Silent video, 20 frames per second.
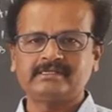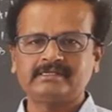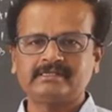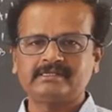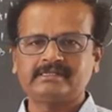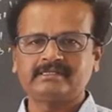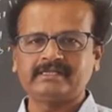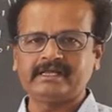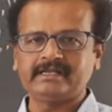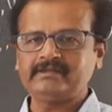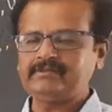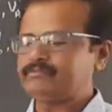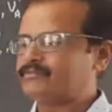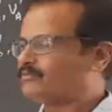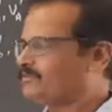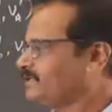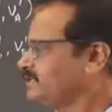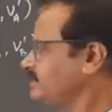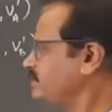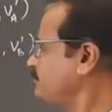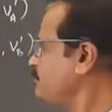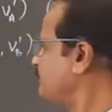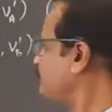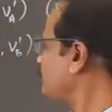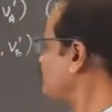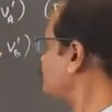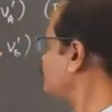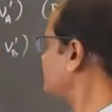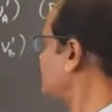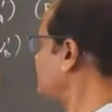Then when the
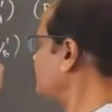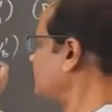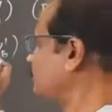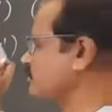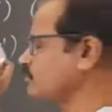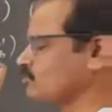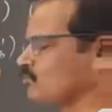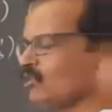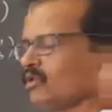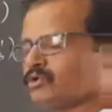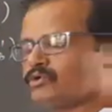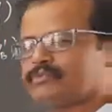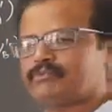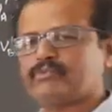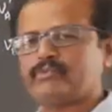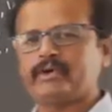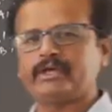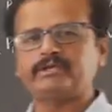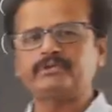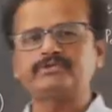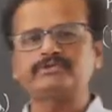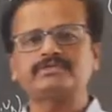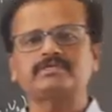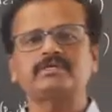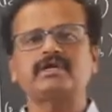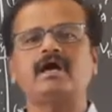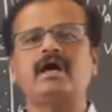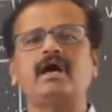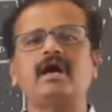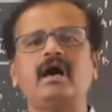pressure and volume values
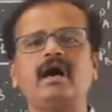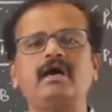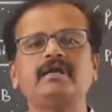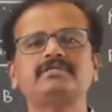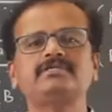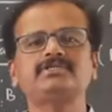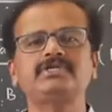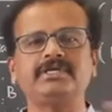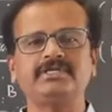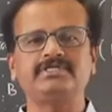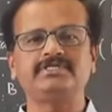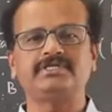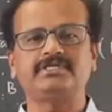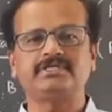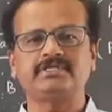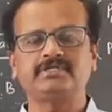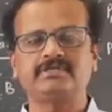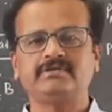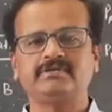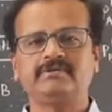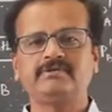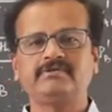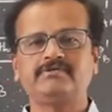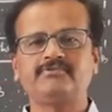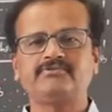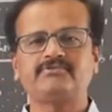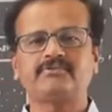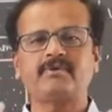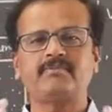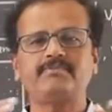are changed
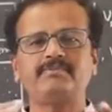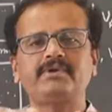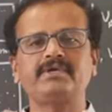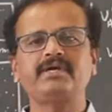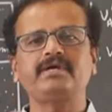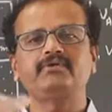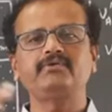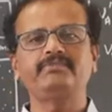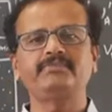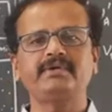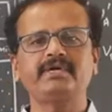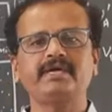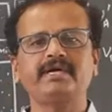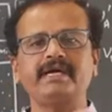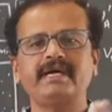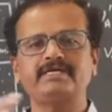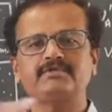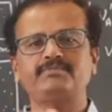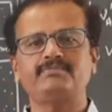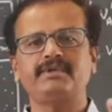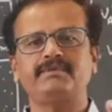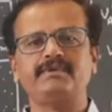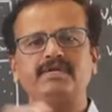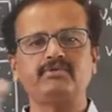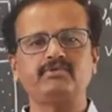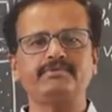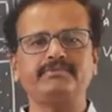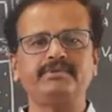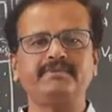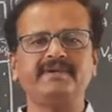from PA to PA dash, PB to
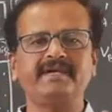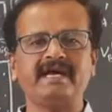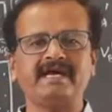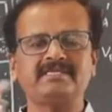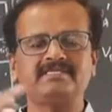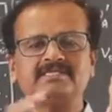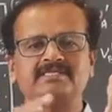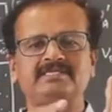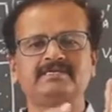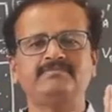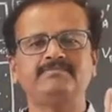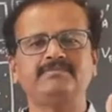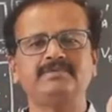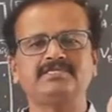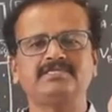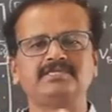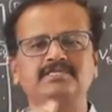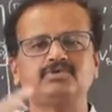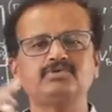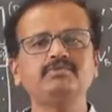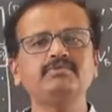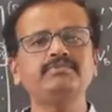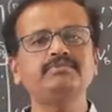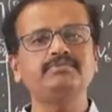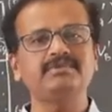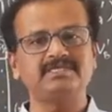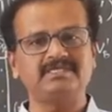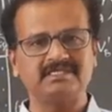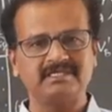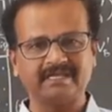PB dash, PC to
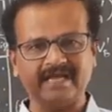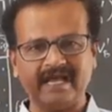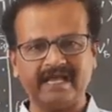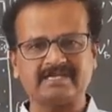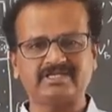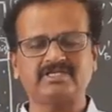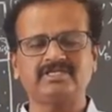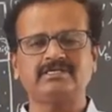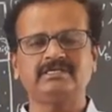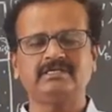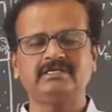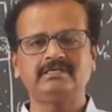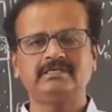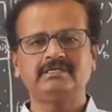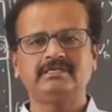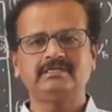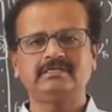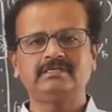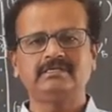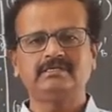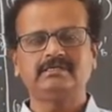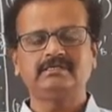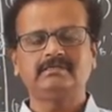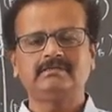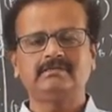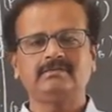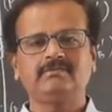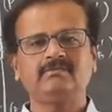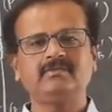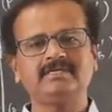PC dash,
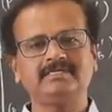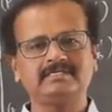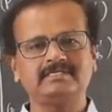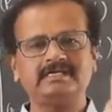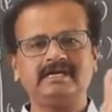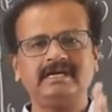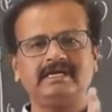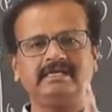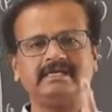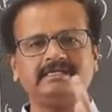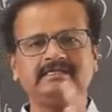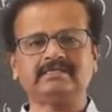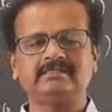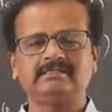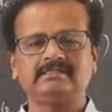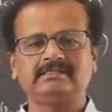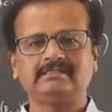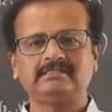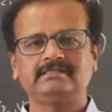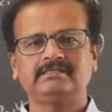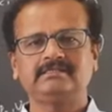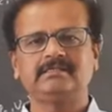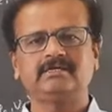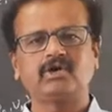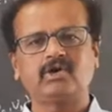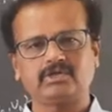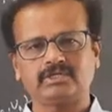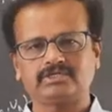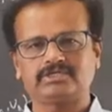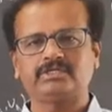once they attain the
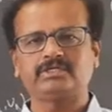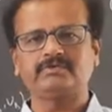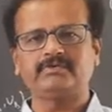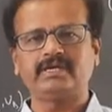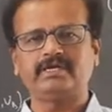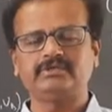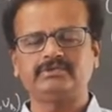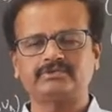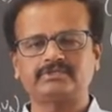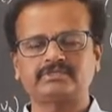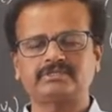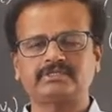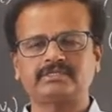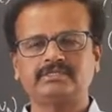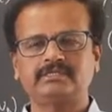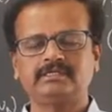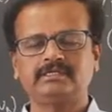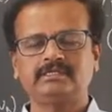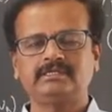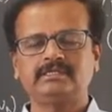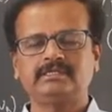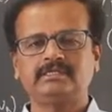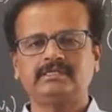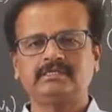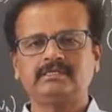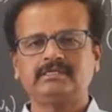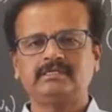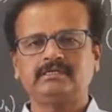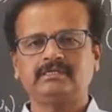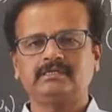constant values,
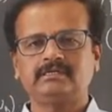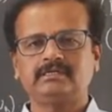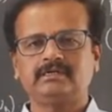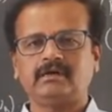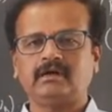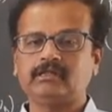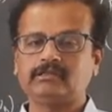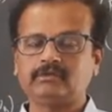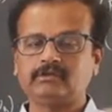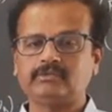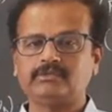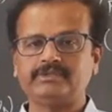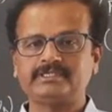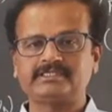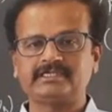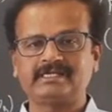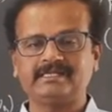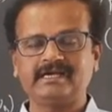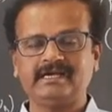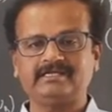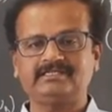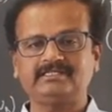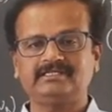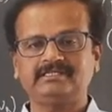although we say that